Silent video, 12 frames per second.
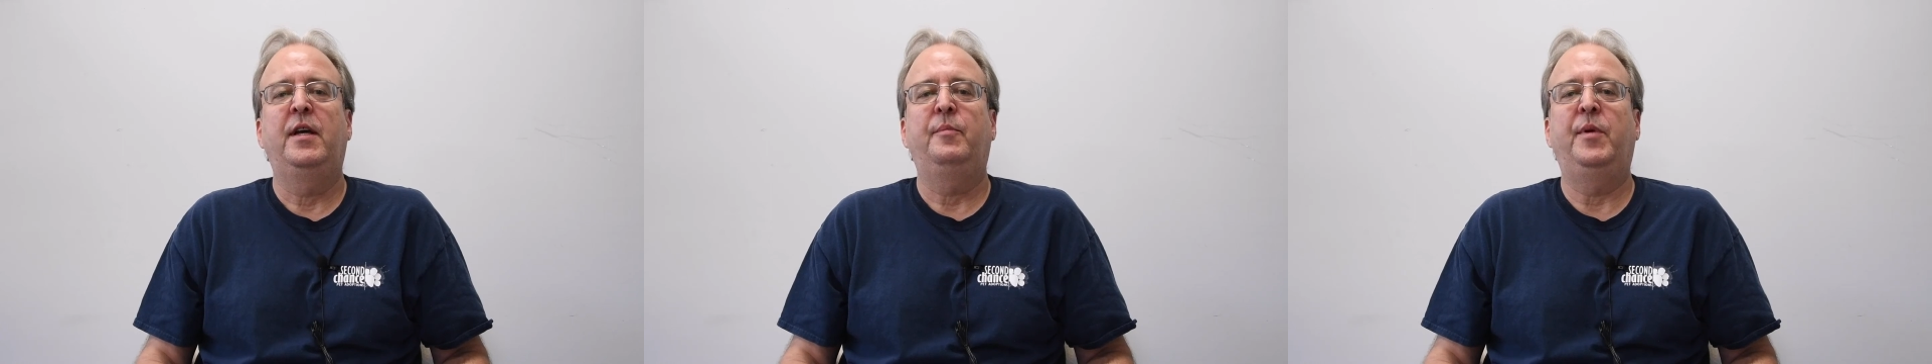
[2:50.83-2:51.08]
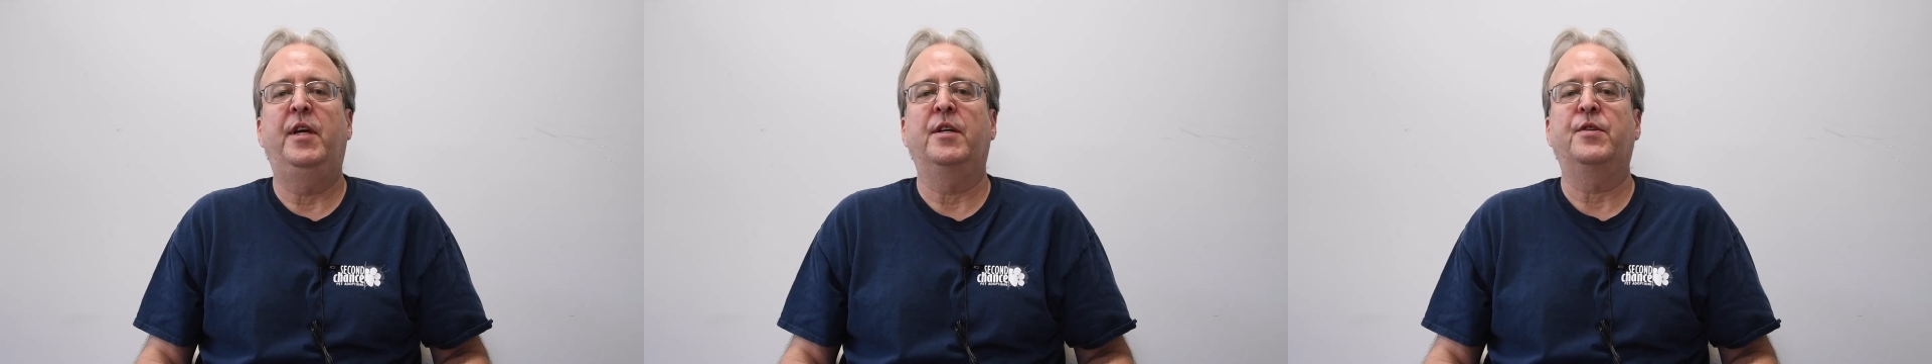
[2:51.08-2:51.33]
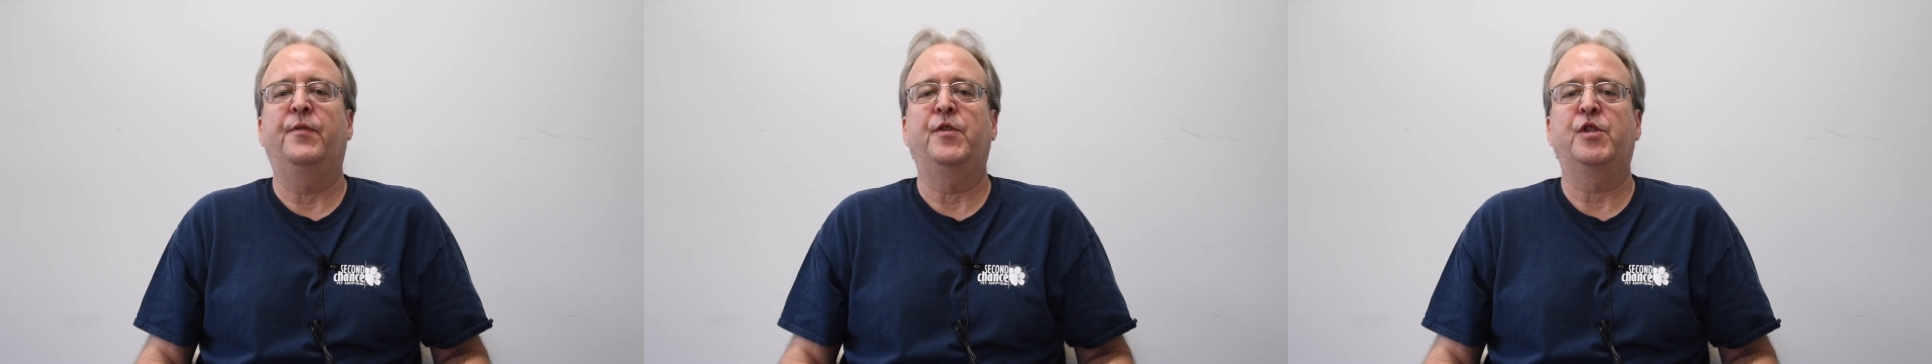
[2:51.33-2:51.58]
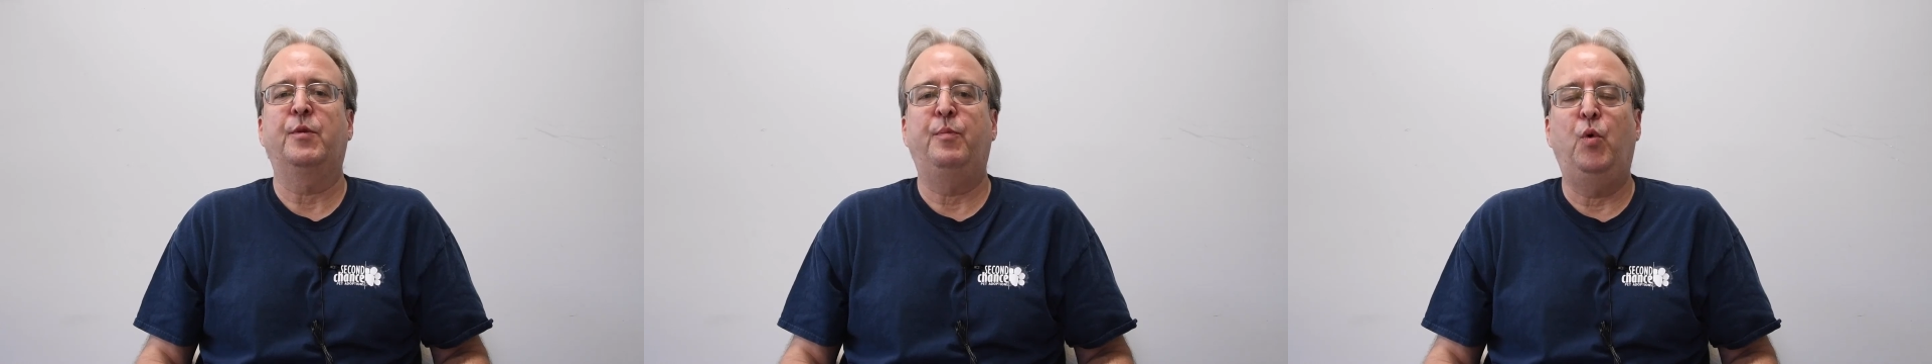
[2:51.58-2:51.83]
because of the
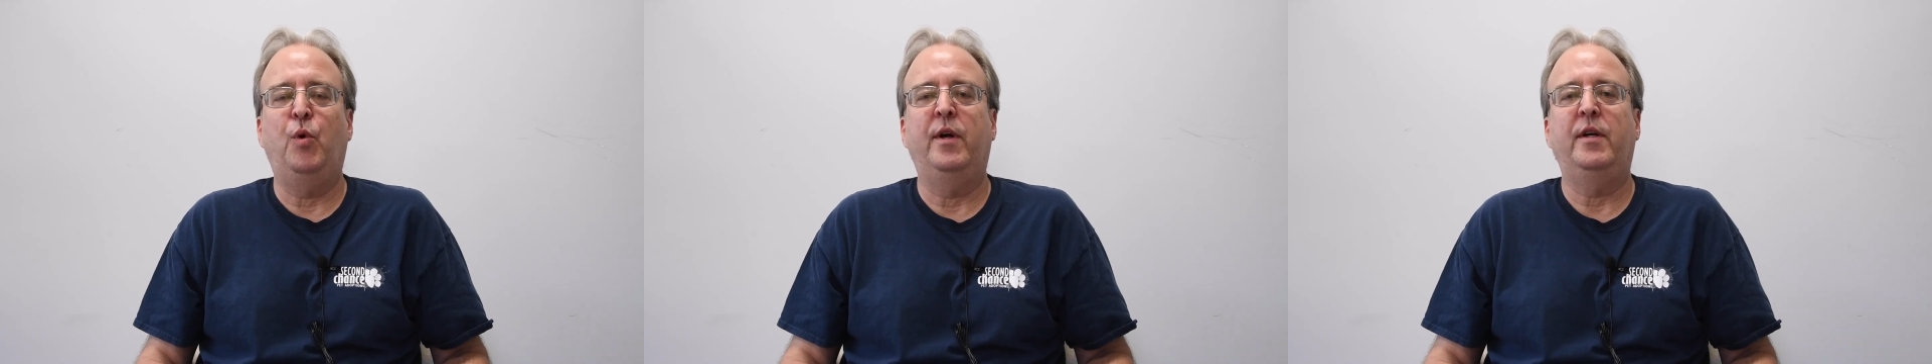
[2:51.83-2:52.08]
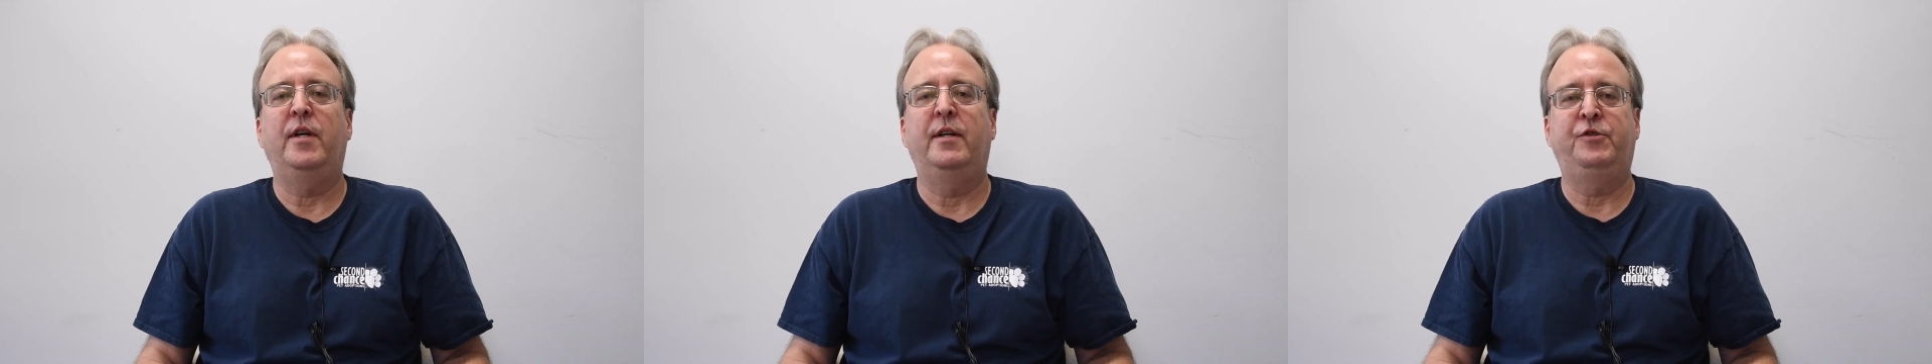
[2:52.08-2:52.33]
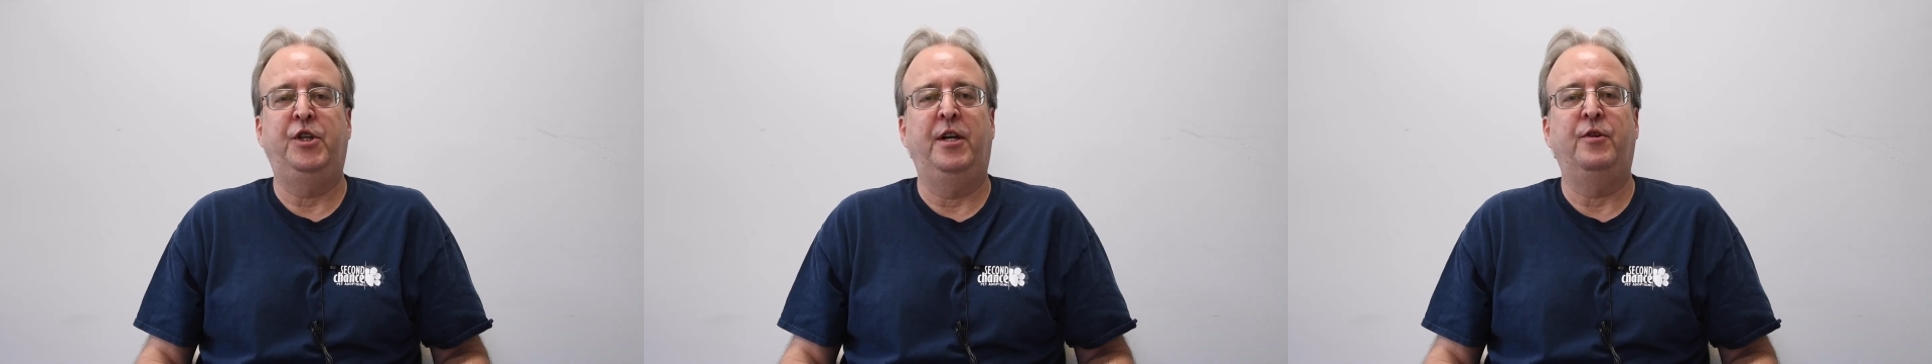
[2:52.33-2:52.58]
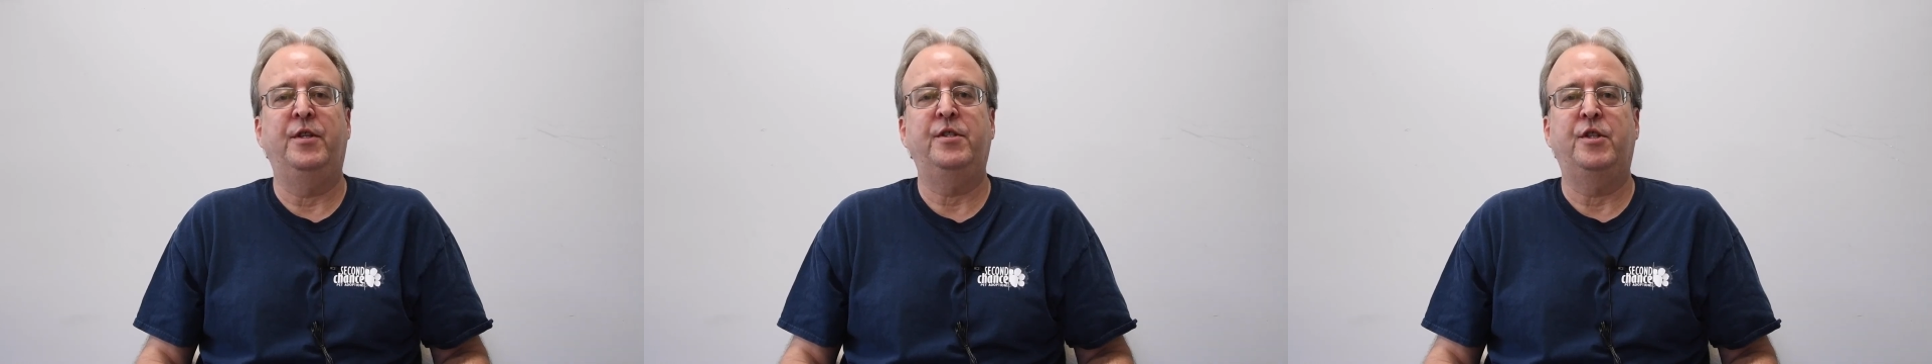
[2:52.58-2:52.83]
support of
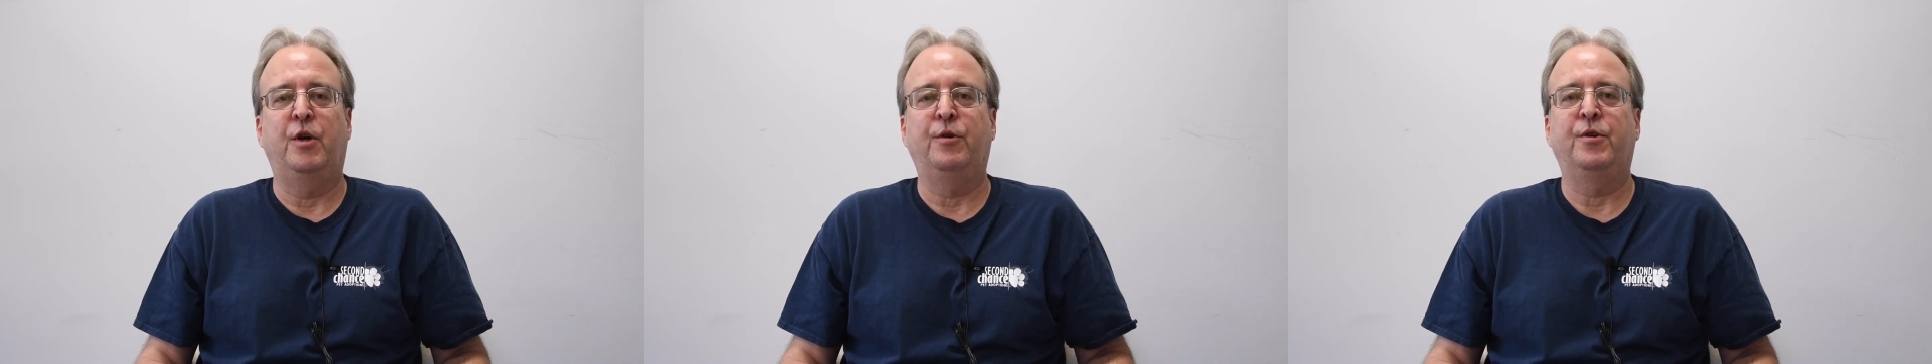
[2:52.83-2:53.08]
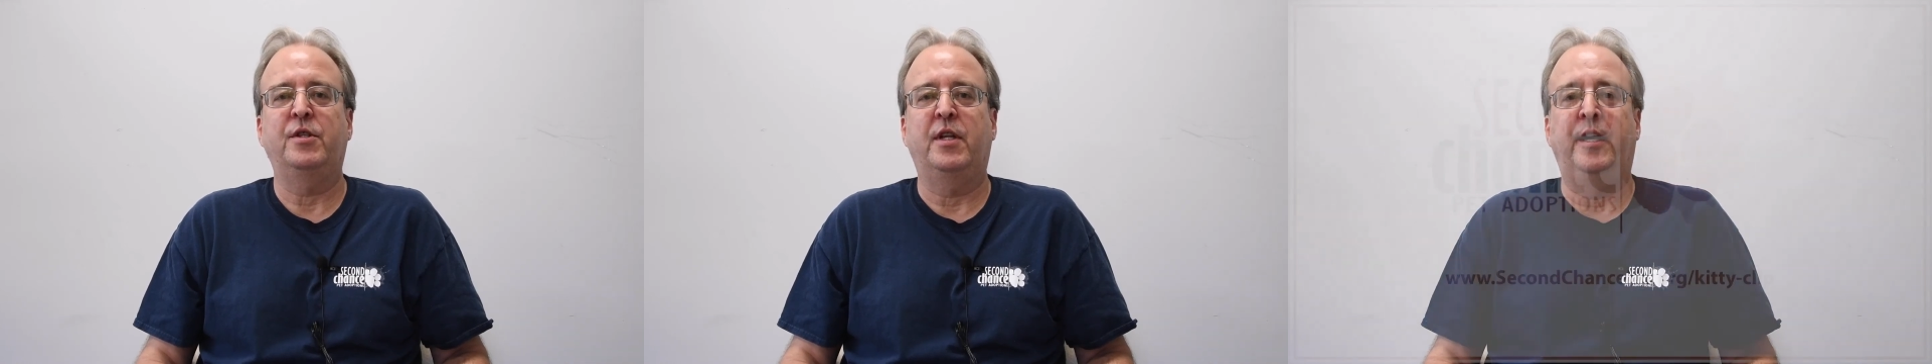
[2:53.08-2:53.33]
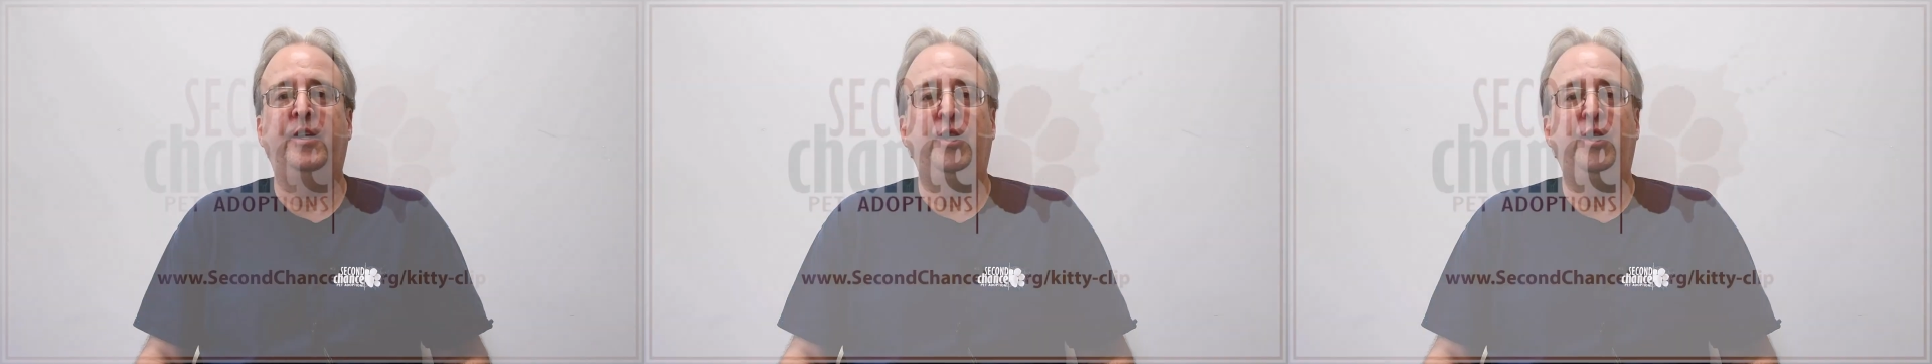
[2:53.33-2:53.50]
generous donors like